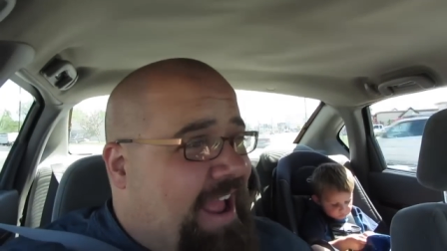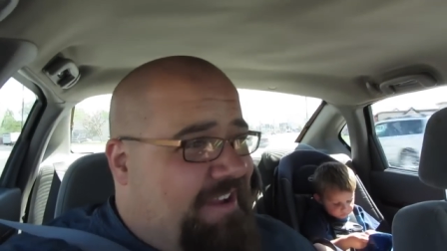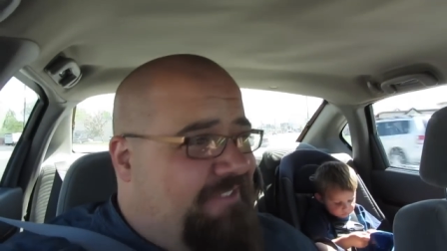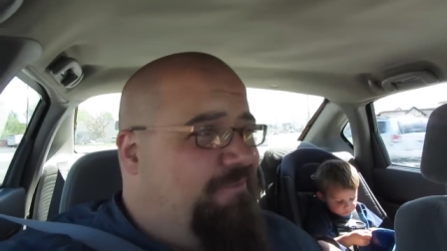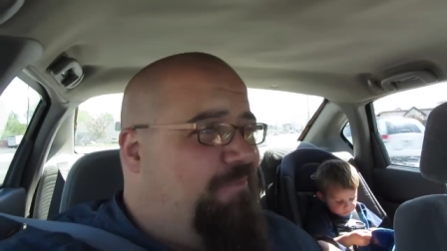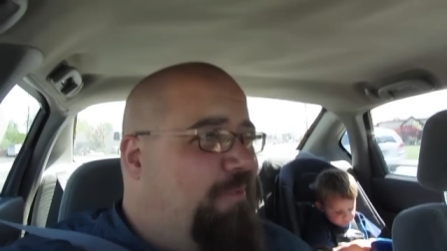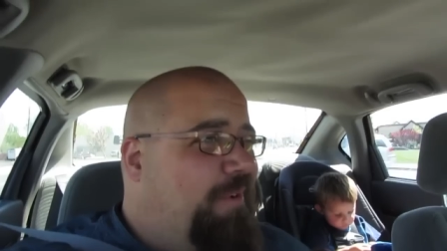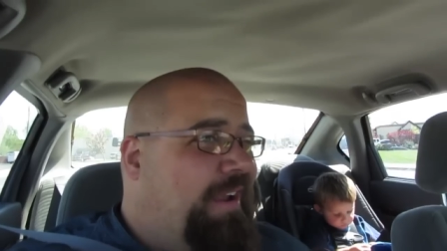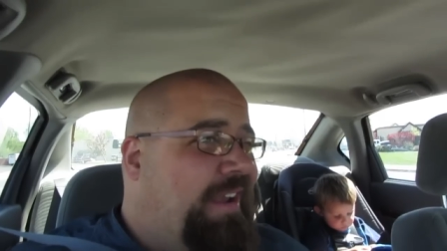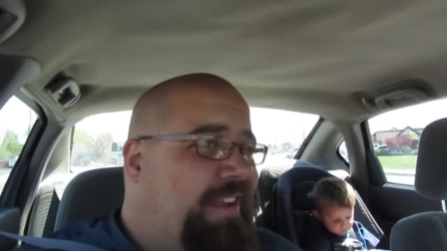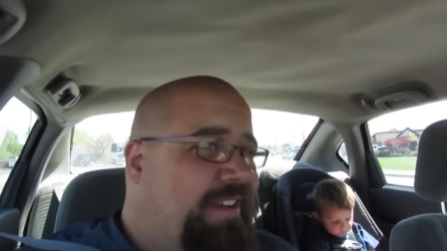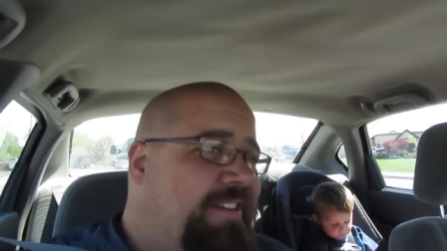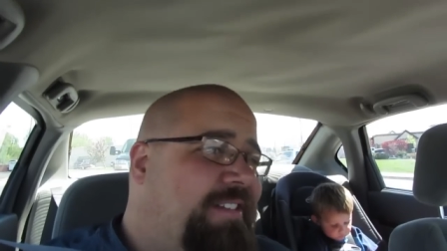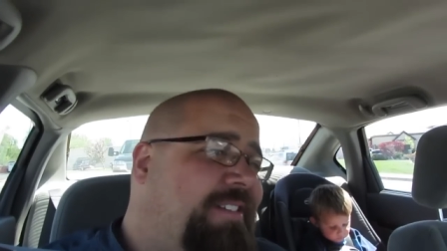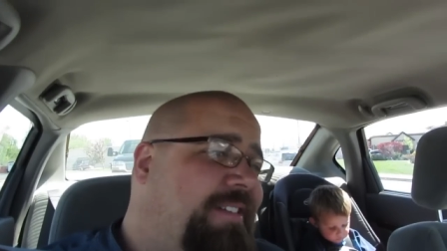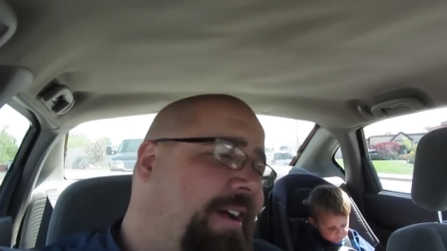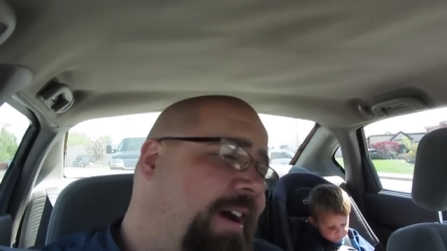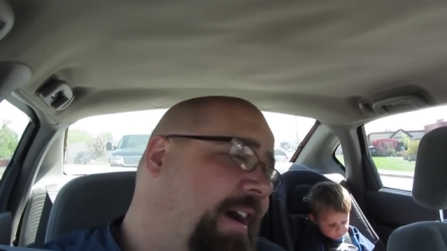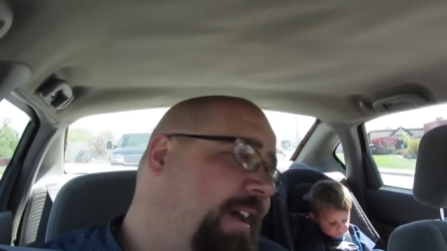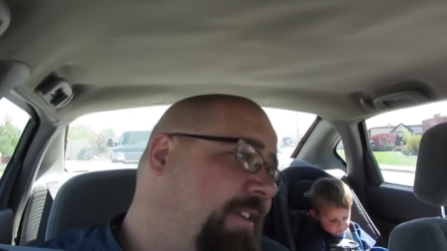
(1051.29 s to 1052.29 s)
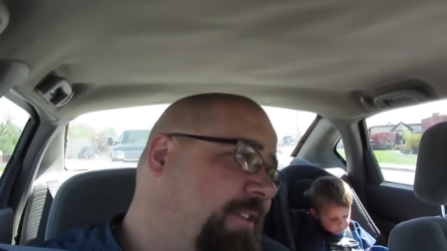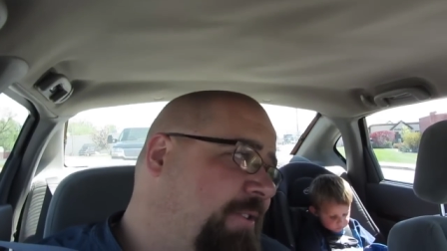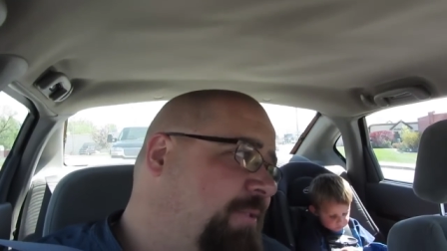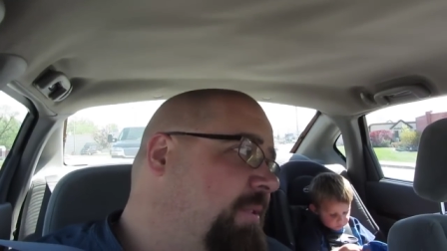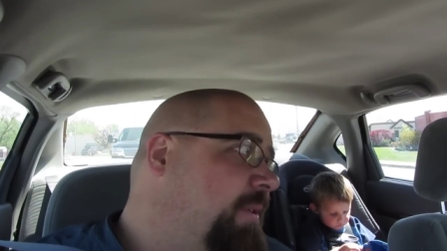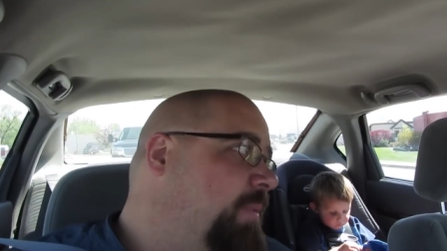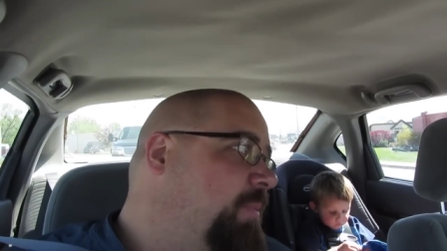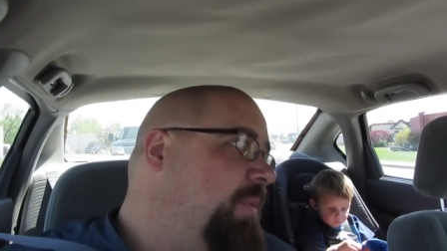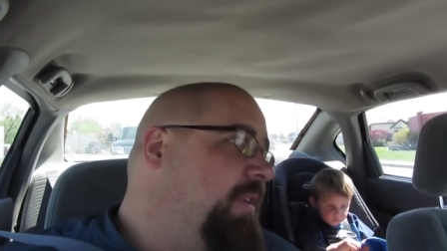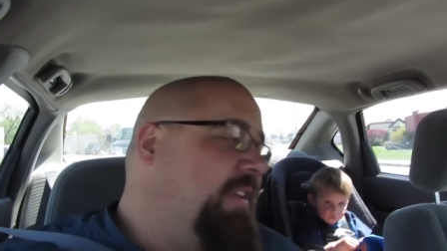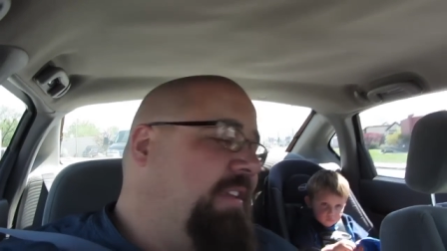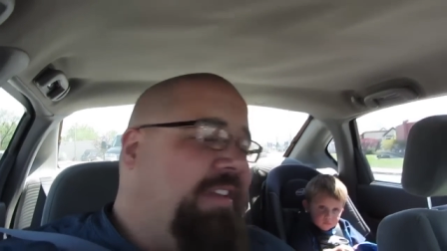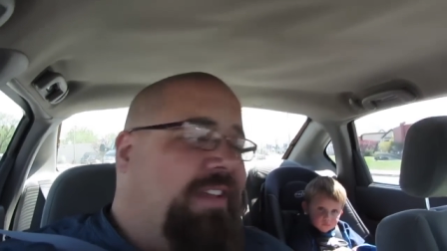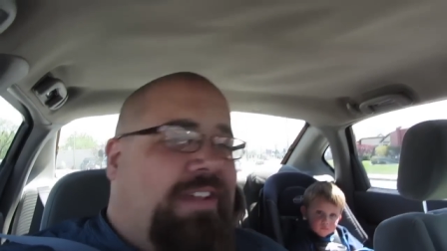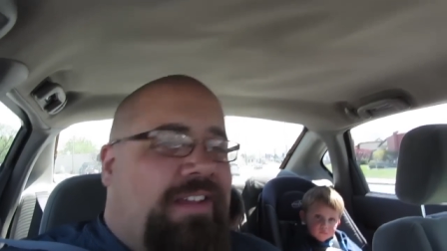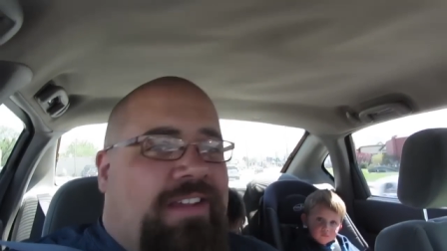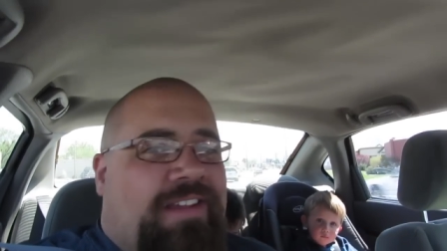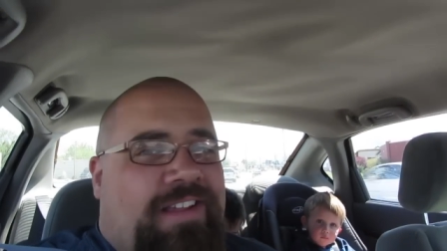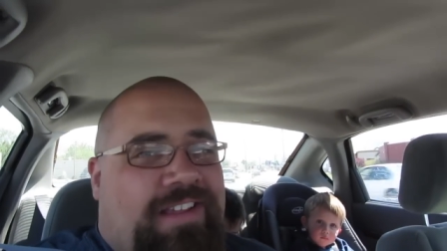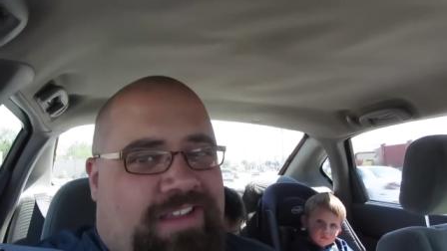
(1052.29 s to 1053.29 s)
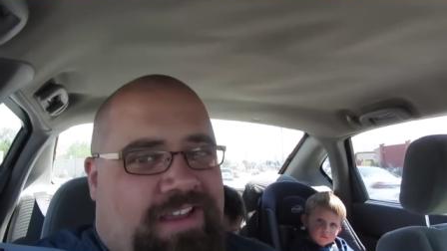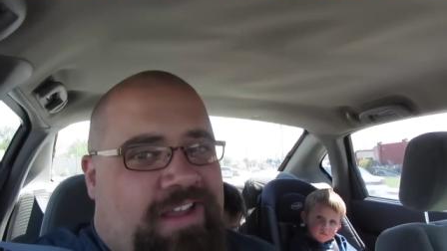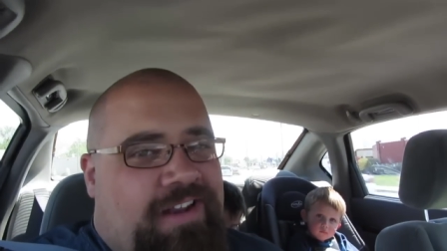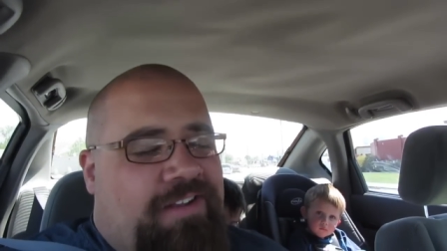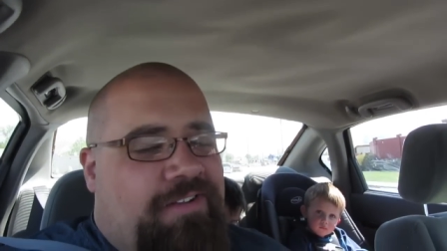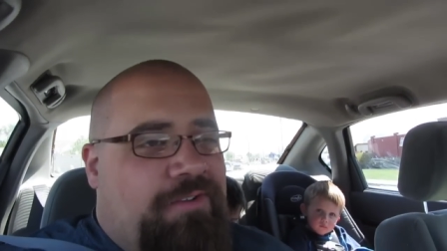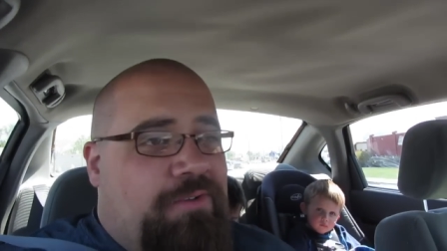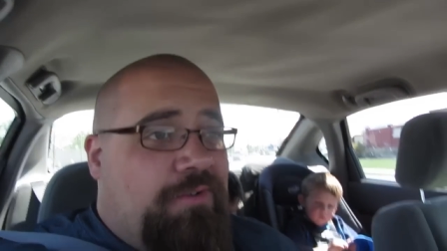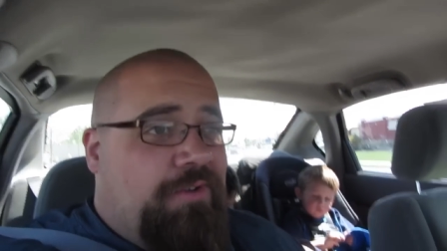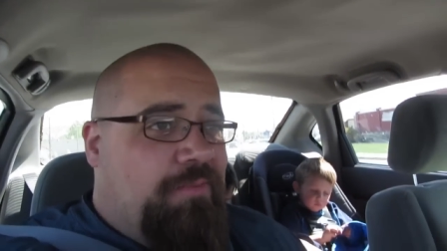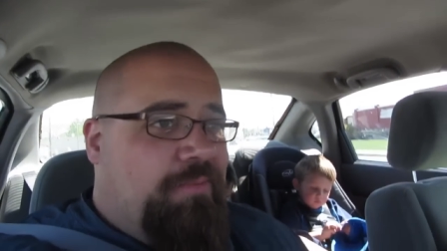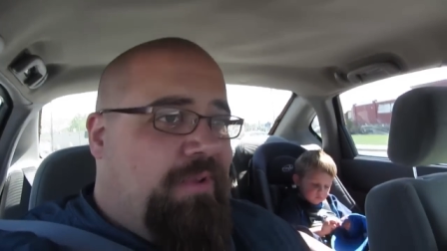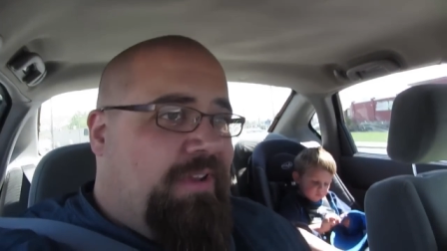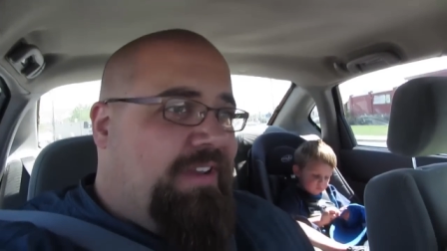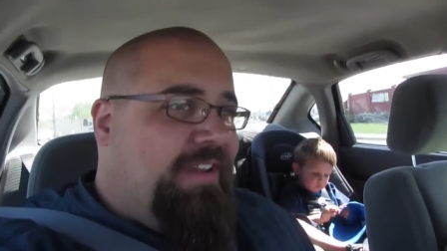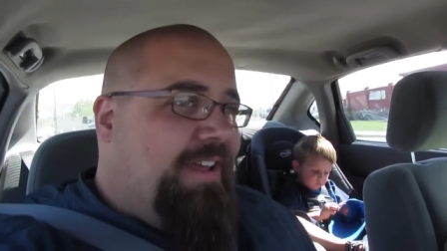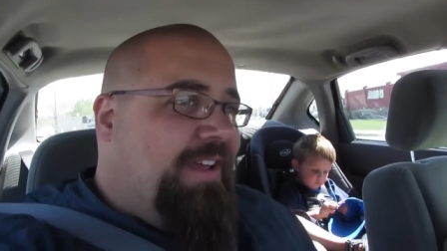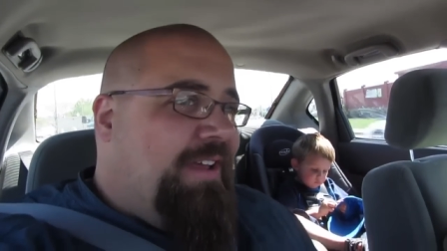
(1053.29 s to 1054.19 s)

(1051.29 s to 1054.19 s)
halfway not do it, but kind of do it. You're a